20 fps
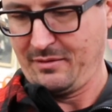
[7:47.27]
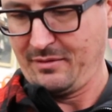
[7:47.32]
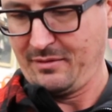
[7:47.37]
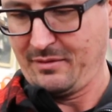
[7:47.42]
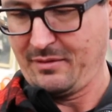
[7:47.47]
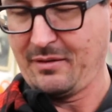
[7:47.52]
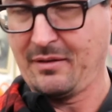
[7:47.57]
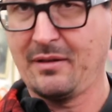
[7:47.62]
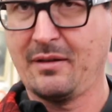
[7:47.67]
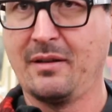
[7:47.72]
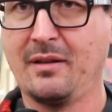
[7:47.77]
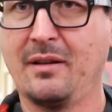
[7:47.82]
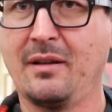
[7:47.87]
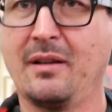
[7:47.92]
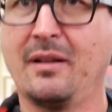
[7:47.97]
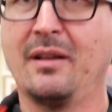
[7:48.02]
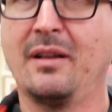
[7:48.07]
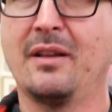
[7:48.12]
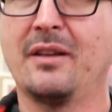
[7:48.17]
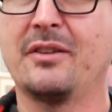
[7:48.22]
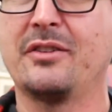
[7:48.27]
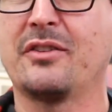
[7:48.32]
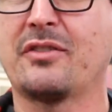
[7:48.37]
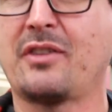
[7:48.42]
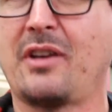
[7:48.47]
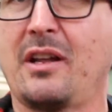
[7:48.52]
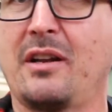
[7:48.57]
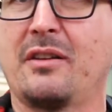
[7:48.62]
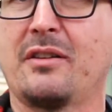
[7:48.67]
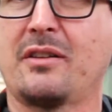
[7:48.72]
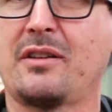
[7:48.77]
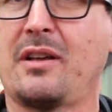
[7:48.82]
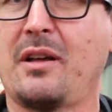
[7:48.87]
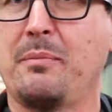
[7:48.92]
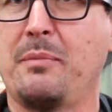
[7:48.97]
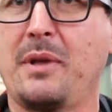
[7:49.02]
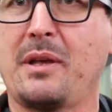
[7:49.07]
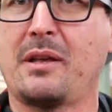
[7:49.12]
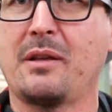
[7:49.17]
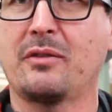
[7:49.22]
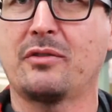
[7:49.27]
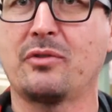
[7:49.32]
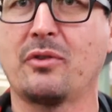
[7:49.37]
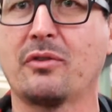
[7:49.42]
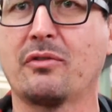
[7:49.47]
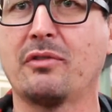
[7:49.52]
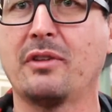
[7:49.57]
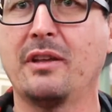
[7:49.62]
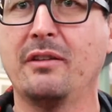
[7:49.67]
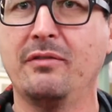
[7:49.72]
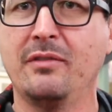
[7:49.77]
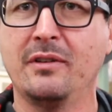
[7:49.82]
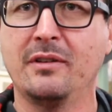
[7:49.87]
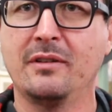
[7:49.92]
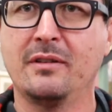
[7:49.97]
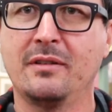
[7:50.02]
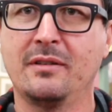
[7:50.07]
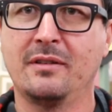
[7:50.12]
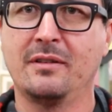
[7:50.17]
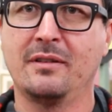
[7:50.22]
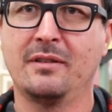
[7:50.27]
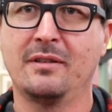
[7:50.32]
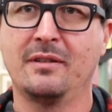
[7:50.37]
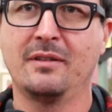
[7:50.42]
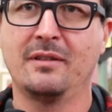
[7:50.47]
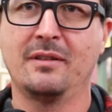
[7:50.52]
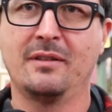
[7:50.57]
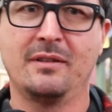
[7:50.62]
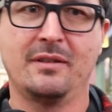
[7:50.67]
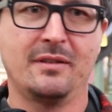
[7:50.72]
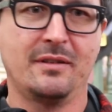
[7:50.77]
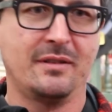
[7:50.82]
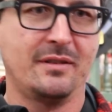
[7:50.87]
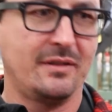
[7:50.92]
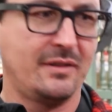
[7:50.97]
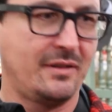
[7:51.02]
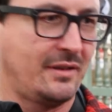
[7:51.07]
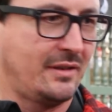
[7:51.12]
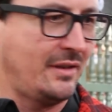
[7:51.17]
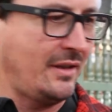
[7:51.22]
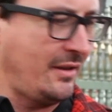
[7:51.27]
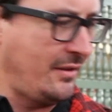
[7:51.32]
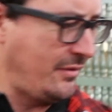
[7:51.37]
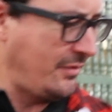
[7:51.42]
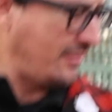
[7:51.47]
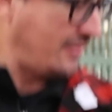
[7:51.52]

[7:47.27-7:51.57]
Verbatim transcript: It's too small. You just cut it, cut, make it short sleeve. It looks too small. It does?